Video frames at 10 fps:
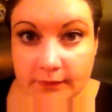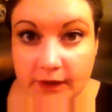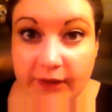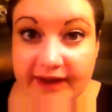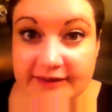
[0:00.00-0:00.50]

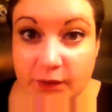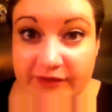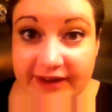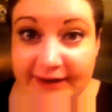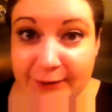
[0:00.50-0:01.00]
Okay, so
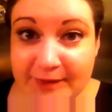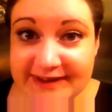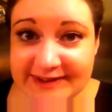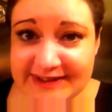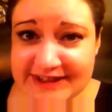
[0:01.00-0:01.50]
I've eaten all my
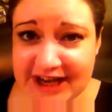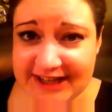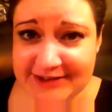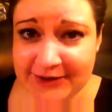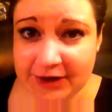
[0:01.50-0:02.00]
sausage
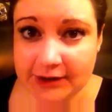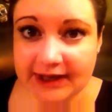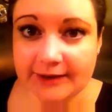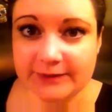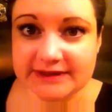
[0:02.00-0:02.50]
casserole
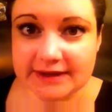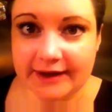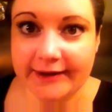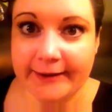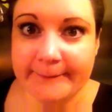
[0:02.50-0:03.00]
and it was
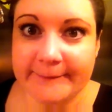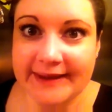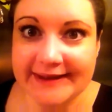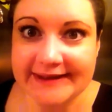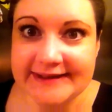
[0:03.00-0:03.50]

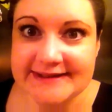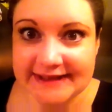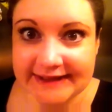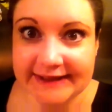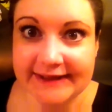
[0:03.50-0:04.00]

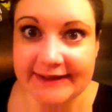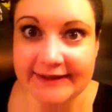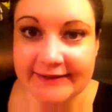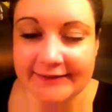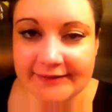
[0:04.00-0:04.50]

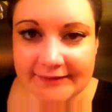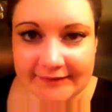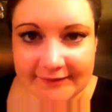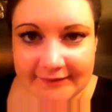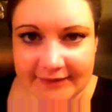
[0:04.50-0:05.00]
amazing.
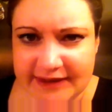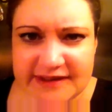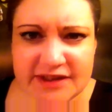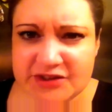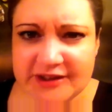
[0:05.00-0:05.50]
He's
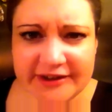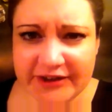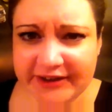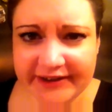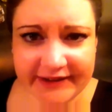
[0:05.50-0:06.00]
such a good
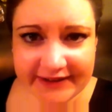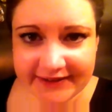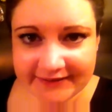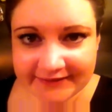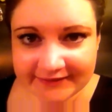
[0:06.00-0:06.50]
cook.
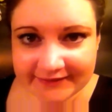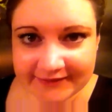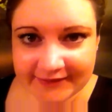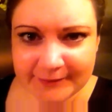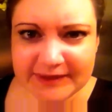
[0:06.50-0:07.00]

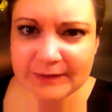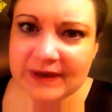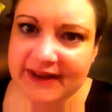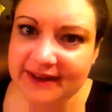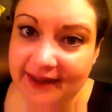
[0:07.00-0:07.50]
I'm so
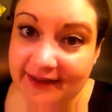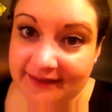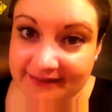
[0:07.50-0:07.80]
lucky.